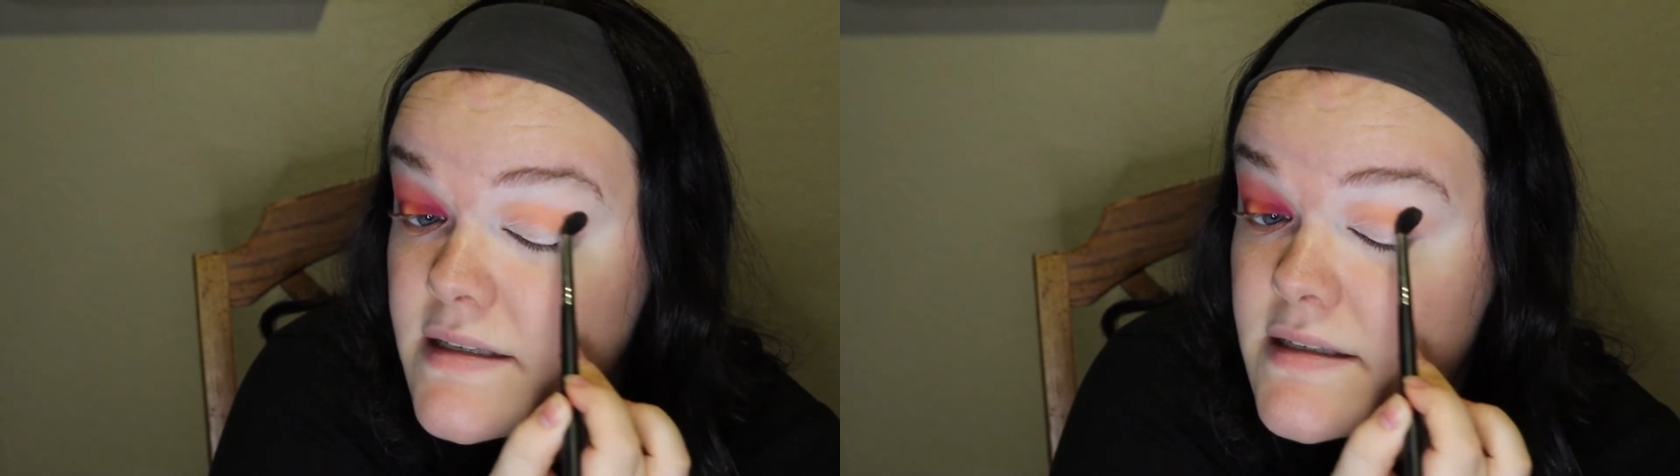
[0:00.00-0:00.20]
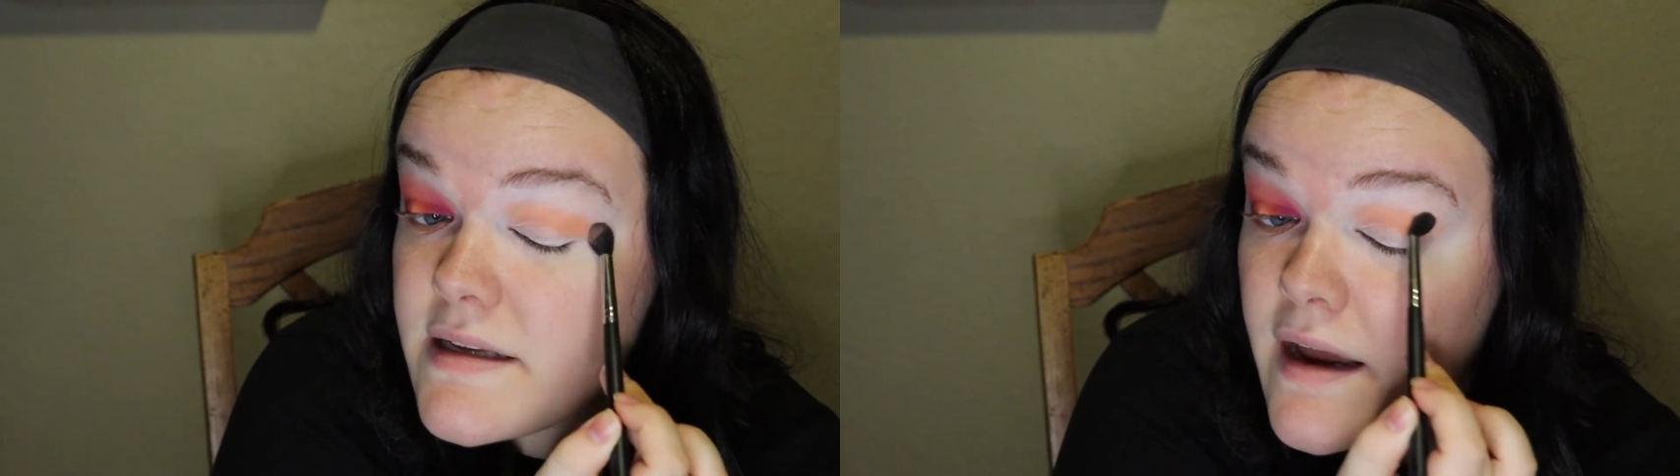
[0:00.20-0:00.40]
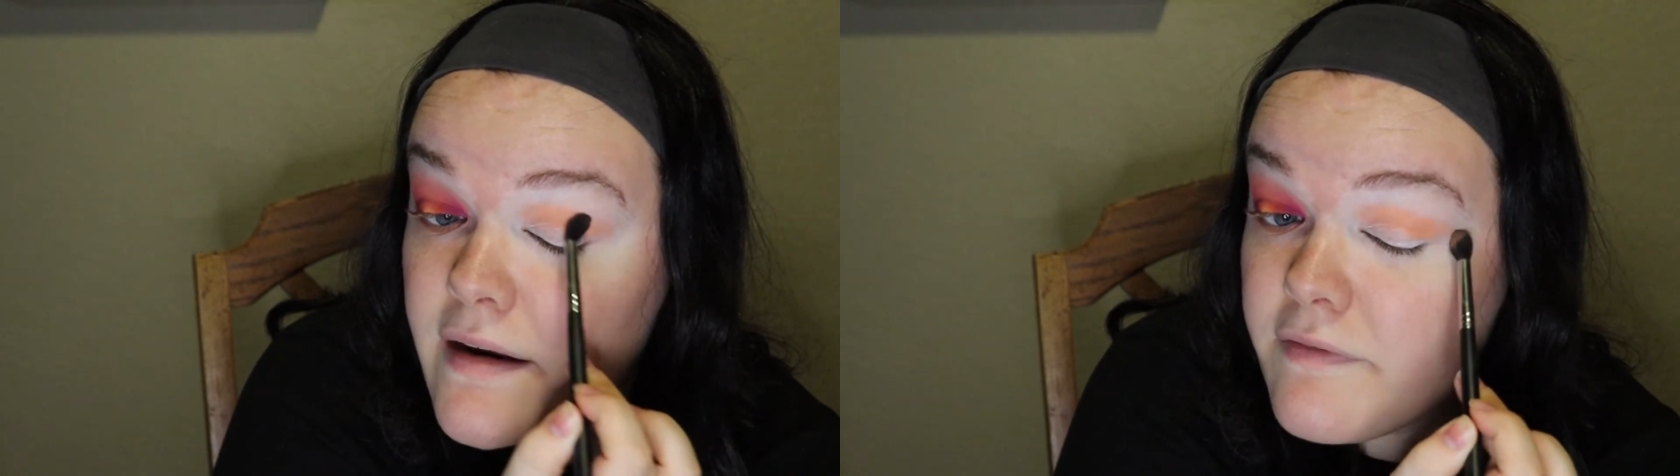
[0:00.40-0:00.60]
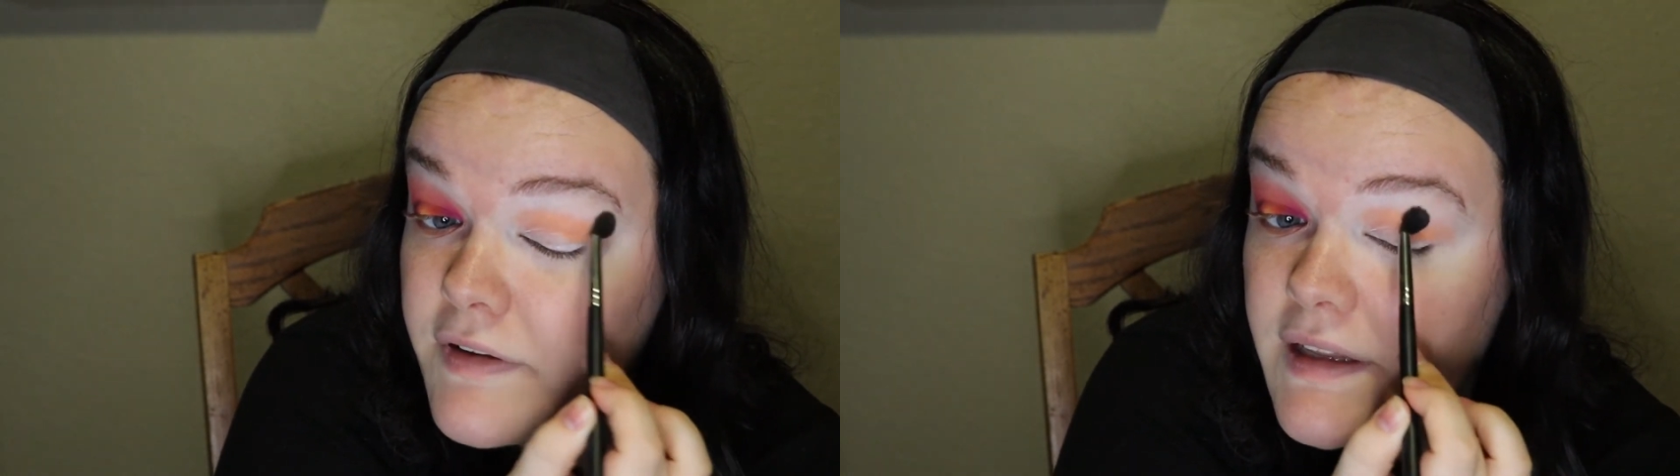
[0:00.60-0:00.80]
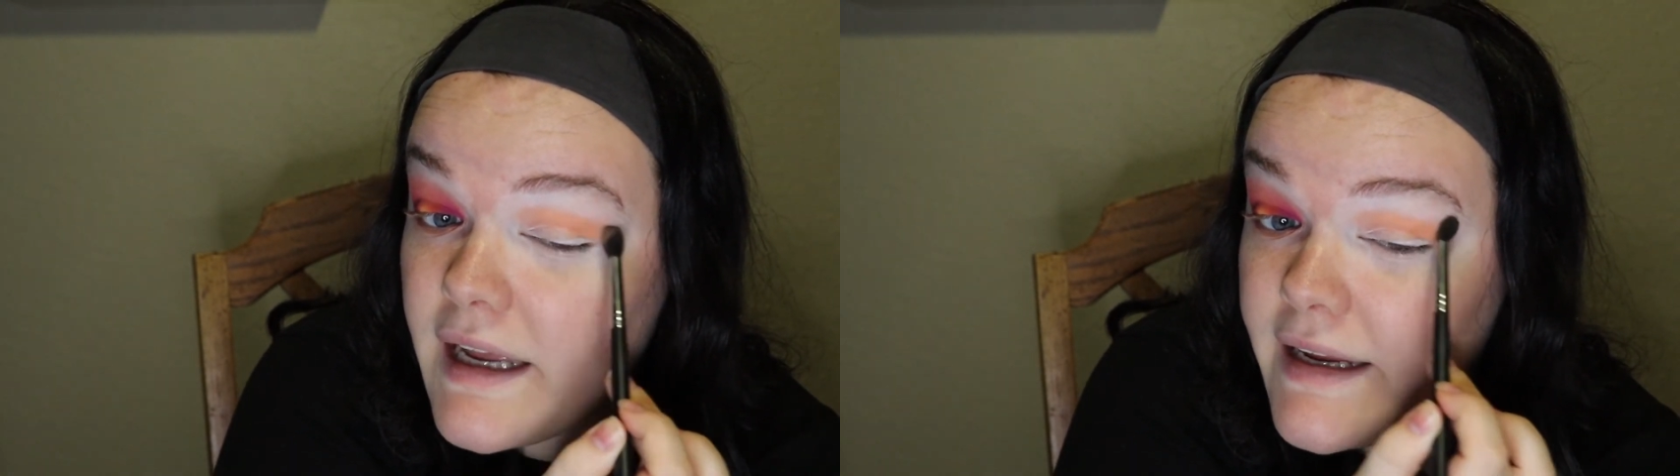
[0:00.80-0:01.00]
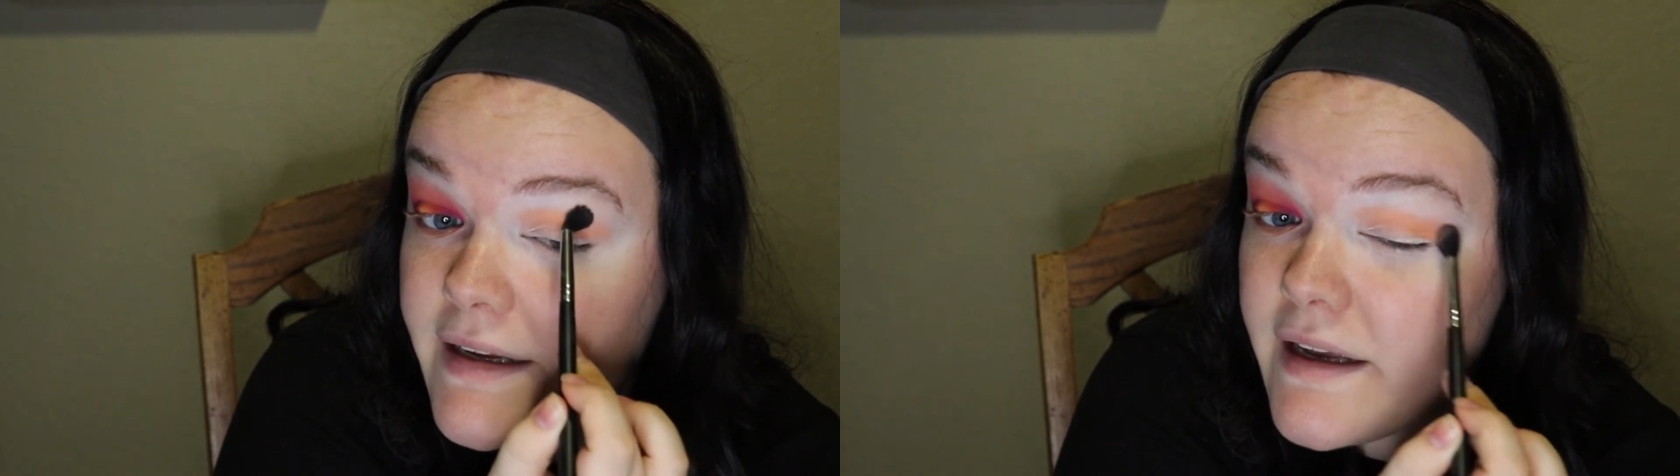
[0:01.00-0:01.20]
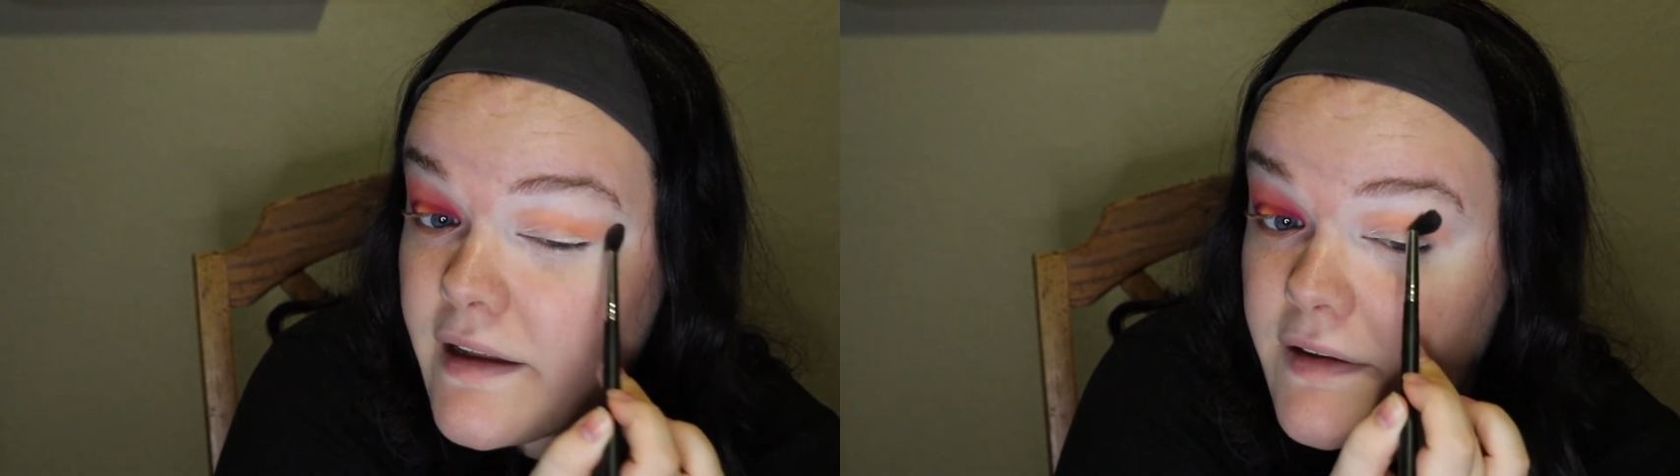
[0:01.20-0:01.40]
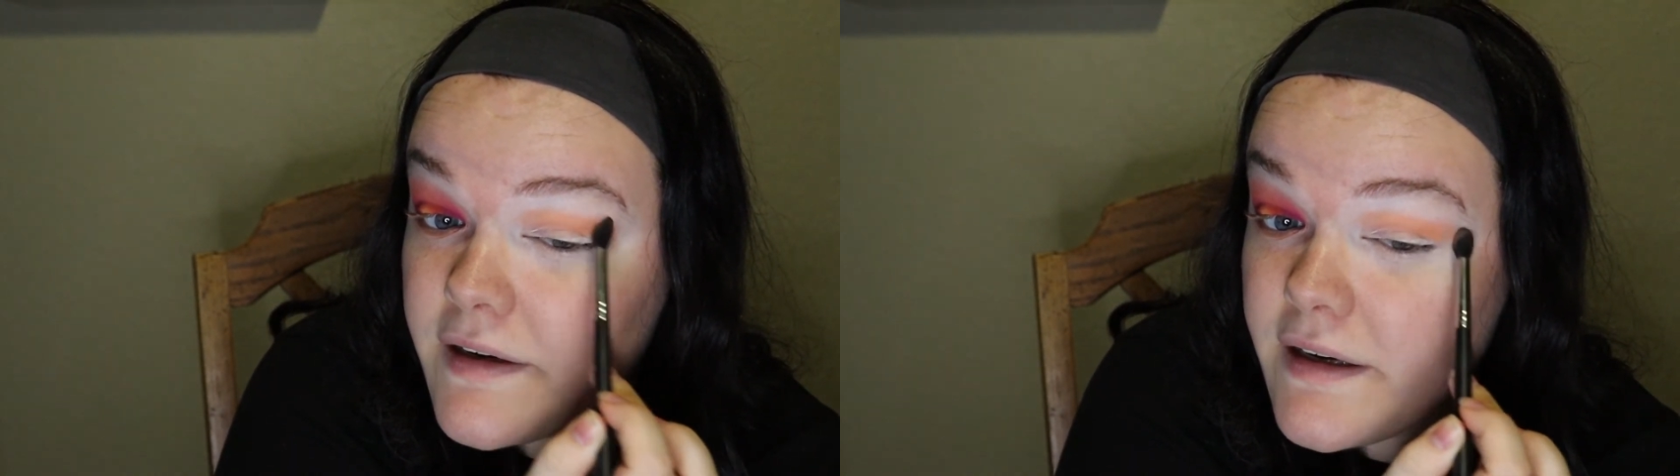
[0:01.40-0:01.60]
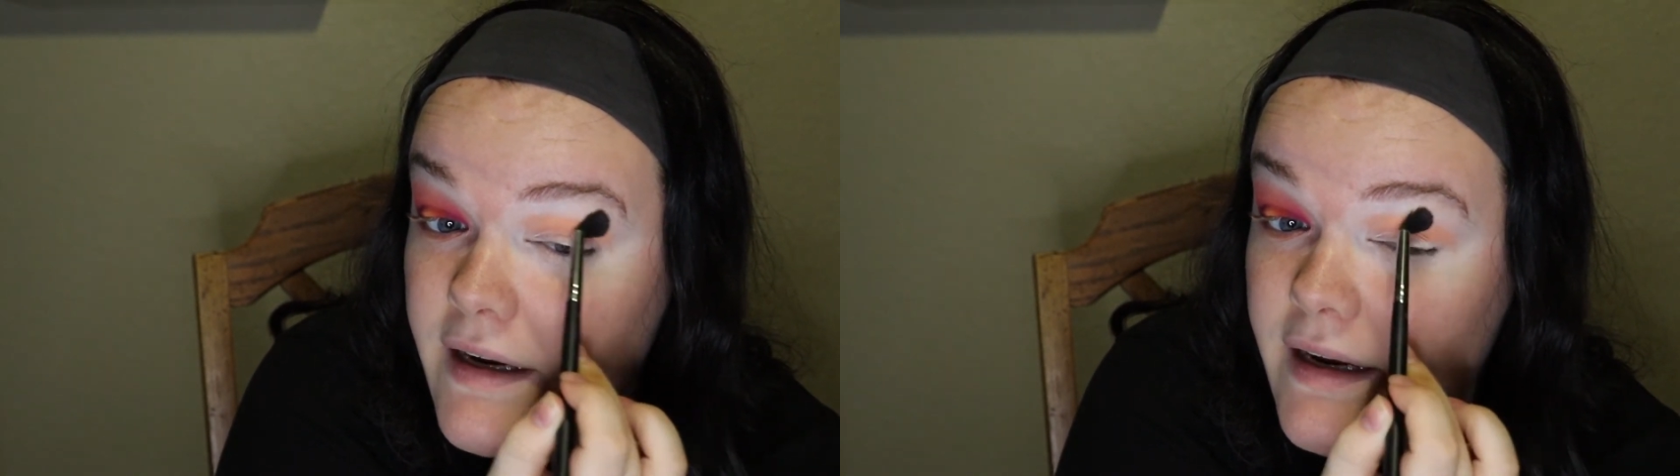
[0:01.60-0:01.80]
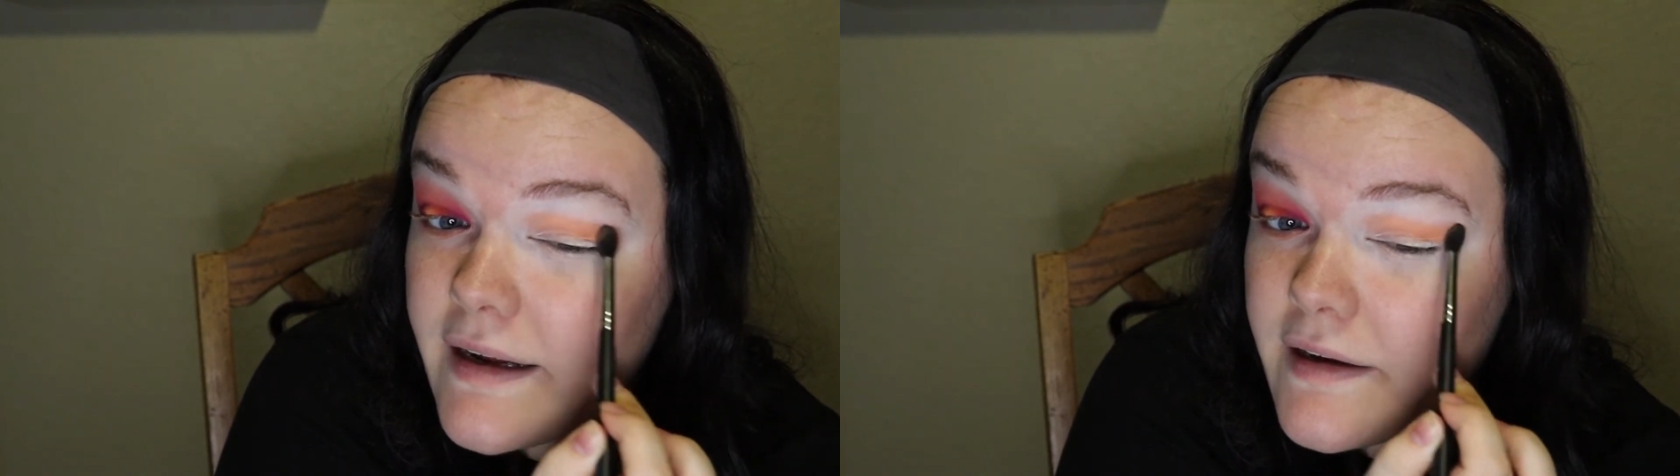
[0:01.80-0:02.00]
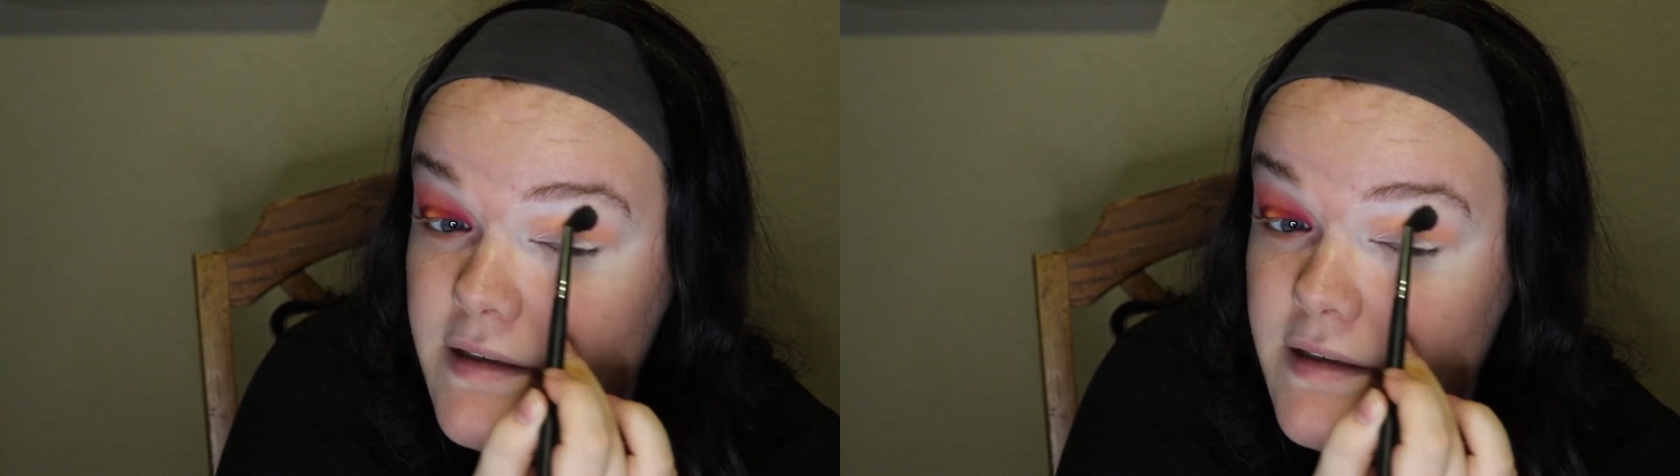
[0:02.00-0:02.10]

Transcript: this is kind of a light color and I